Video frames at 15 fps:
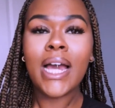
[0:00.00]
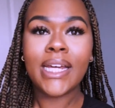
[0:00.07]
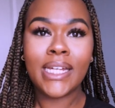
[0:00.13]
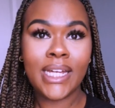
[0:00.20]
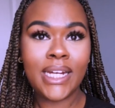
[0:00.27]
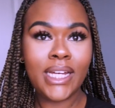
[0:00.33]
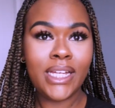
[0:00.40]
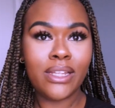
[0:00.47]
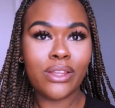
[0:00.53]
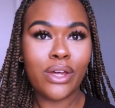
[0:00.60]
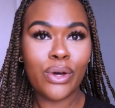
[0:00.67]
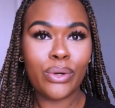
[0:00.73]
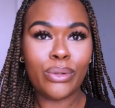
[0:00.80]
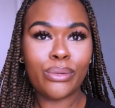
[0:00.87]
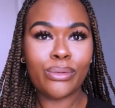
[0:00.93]
getting
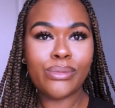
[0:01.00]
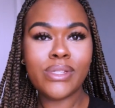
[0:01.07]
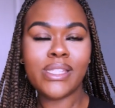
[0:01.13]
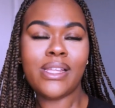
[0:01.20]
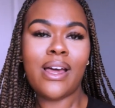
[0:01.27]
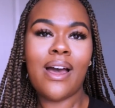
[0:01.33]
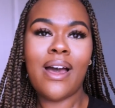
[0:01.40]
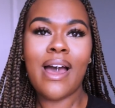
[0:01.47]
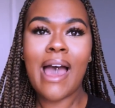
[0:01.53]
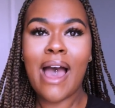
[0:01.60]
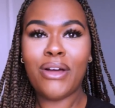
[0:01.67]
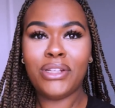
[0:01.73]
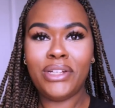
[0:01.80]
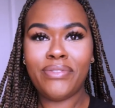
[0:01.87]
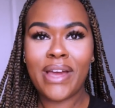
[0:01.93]
those uh,
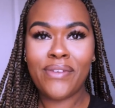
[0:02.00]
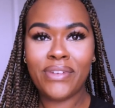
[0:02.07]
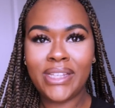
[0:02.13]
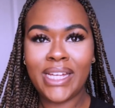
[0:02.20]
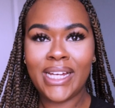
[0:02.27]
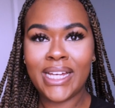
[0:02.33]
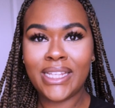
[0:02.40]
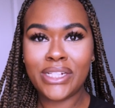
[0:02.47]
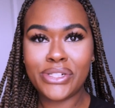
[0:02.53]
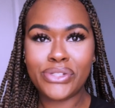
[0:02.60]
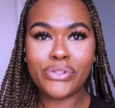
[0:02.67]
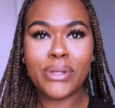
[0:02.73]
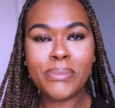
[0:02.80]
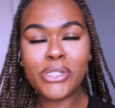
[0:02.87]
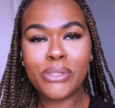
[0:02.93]
i'll leave everything in the
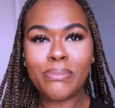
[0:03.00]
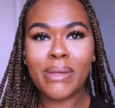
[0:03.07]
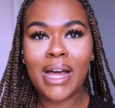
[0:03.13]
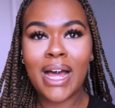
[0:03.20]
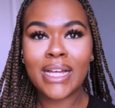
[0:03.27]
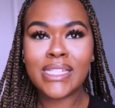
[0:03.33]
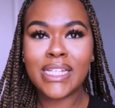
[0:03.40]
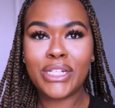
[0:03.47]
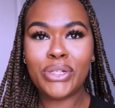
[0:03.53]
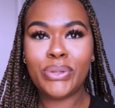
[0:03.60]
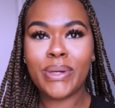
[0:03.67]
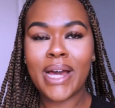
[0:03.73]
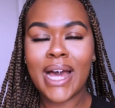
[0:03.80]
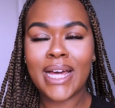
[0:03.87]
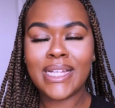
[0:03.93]
description box and you
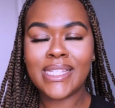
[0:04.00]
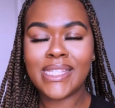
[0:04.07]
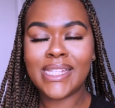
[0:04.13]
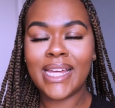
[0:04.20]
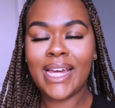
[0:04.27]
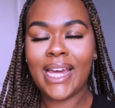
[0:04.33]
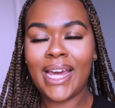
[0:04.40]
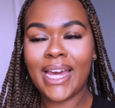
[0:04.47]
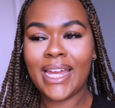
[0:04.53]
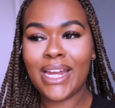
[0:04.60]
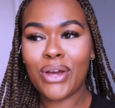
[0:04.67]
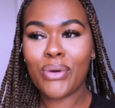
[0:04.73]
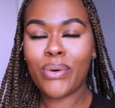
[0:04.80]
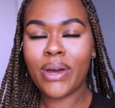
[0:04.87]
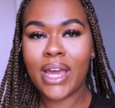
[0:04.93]
guys
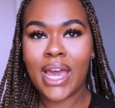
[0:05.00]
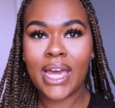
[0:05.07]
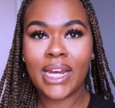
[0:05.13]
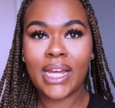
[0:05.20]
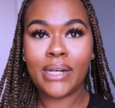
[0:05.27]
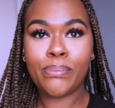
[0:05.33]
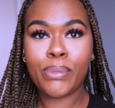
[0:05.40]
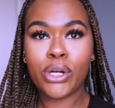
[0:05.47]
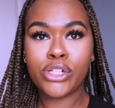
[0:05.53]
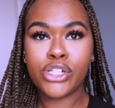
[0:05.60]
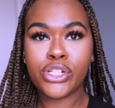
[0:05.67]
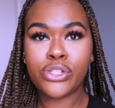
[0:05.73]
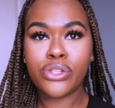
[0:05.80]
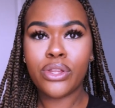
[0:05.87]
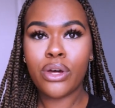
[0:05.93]
can go ahead and
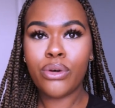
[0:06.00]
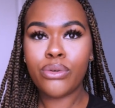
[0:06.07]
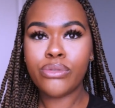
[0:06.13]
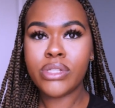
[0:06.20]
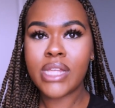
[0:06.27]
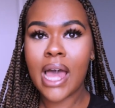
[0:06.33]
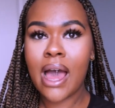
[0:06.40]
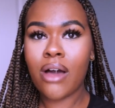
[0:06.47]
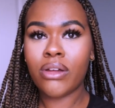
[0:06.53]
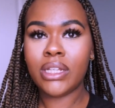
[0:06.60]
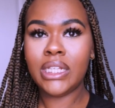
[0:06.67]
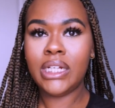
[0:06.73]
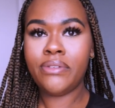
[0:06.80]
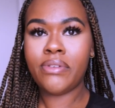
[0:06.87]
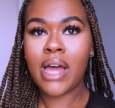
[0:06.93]
purchase those i'll
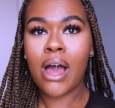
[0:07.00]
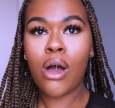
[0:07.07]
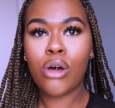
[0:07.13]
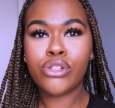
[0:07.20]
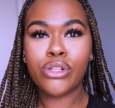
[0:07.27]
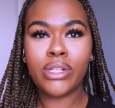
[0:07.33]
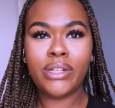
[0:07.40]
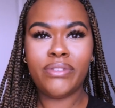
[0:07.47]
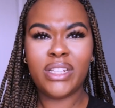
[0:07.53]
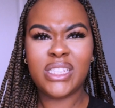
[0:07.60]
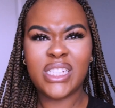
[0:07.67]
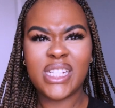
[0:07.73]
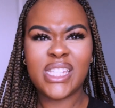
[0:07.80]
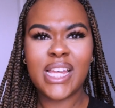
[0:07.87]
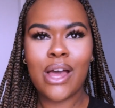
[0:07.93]
leave i also leave a
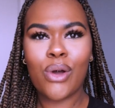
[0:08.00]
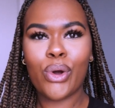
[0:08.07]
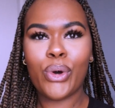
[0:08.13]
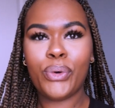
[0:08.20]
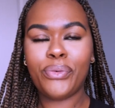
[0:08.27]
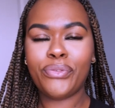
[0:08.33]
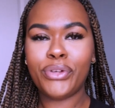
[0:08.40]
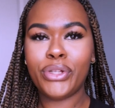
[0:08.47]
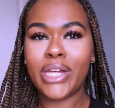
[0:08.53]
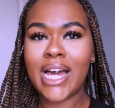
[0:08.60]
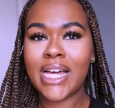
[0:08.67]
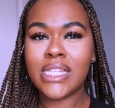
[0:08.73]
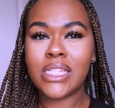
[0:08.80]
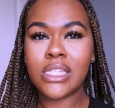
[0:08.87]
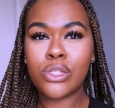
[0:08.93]
discount code for you
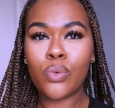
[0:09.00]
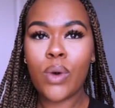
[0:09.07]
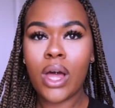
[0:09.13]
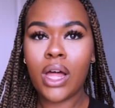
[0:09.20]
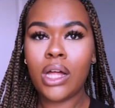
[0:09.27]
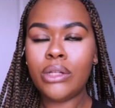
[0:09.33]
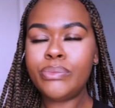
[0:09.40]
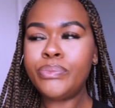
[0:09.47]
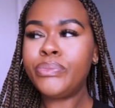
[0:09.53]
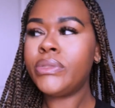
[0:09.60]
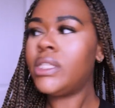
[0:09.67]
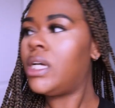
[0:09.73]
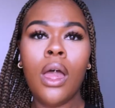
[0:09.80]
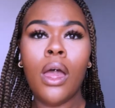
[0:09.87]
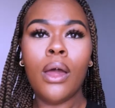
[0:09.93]
guys as well
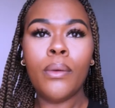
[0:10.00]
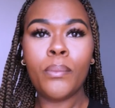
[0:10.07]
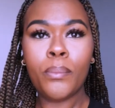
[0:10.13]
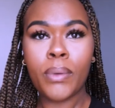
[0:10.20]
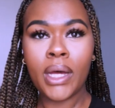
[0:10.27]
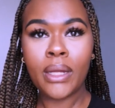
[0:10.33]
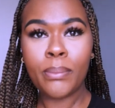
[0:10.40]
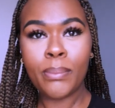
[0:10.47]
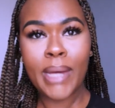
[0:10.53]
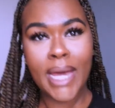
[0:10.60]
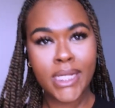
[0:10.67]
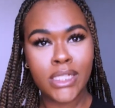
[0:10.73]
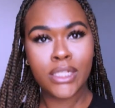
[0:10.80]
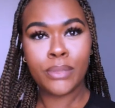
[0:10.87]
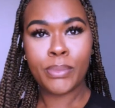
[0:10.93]
but
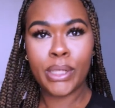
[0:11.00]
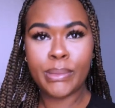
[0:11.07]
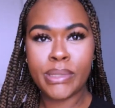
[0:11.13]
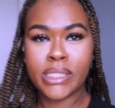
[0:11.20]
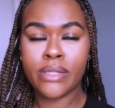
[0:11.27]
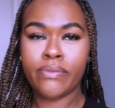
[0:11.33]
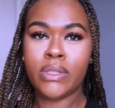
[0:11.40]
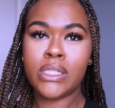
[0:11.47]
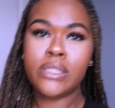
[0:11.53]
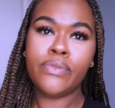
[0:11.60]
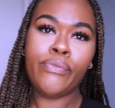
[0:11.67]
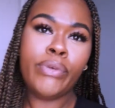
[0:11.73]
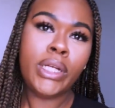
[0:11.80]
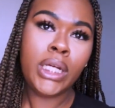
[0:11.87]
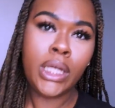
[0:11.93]
back to the purpose of this
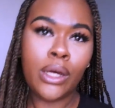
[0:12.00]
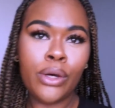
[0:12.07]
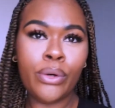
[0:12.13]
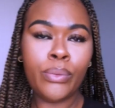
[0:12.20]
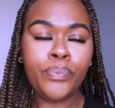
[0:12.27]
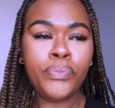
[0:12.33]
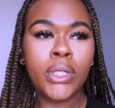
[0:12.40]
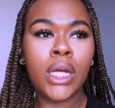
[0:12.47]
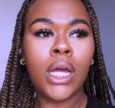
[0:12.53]
video